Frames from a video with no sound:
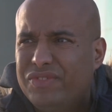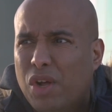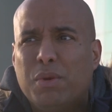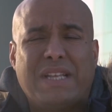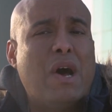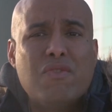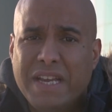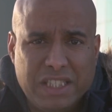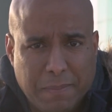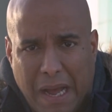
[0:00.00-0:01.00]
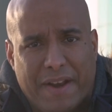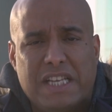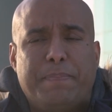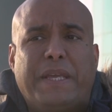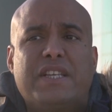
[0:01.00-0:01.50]
almost outraged about
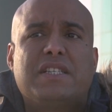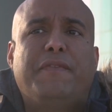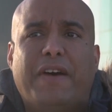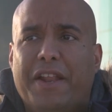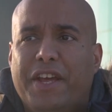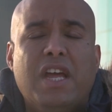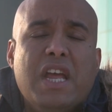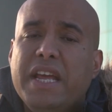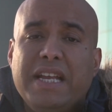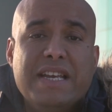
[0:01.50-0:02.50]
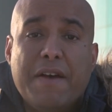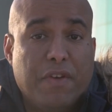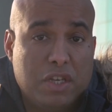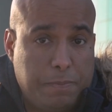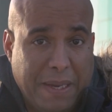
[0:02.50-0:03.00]
this because of the fact that he
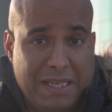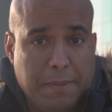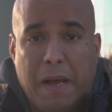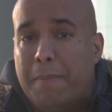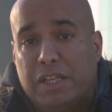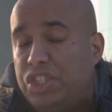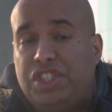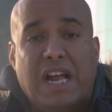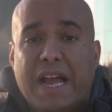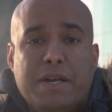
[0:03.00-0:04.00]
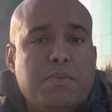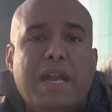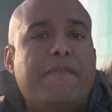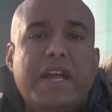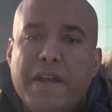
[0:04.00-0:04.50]
never speaks about Manchester United. We
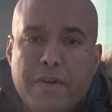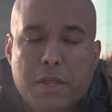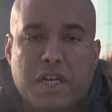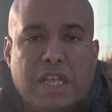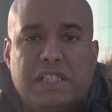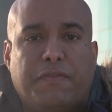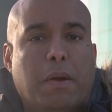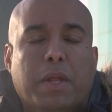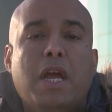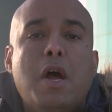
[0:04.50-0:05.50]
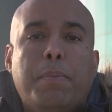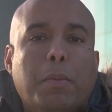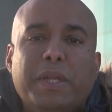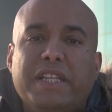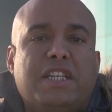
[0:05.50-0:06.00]
never hear the Glazer family
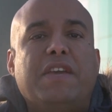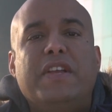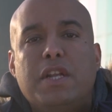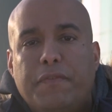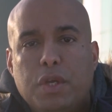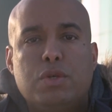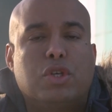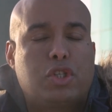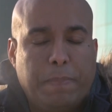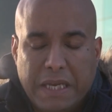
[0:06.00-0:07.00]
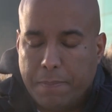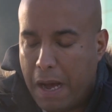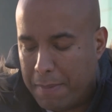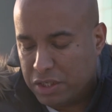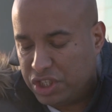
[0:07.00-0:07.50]
publicly give interviews or speak
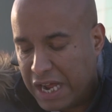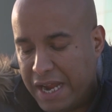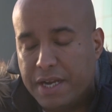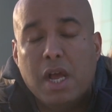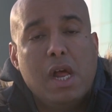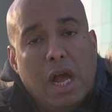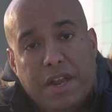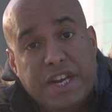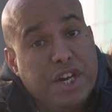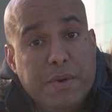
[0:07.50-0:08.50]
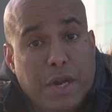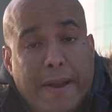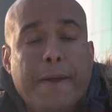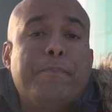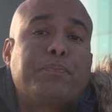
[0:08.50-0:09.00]
about Manchester United. And they do
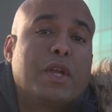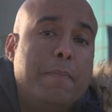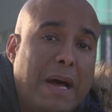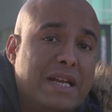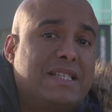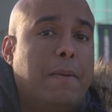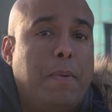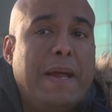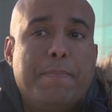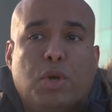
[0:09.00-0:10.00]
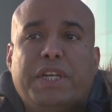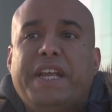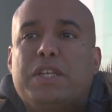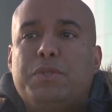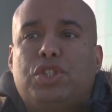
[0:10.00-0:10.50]
it about the Tampa Bay
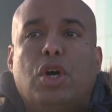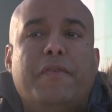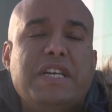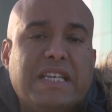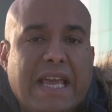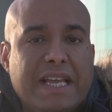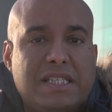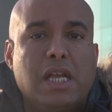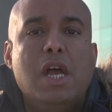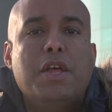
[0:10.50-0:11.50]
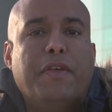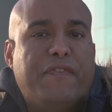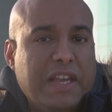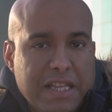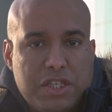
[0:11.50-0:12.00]
Buccaneers, which sort of indicates the
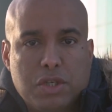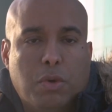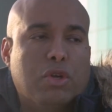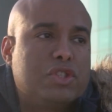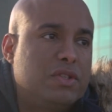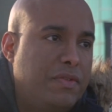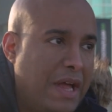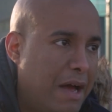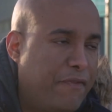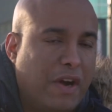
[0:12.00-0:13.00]
feelings towards that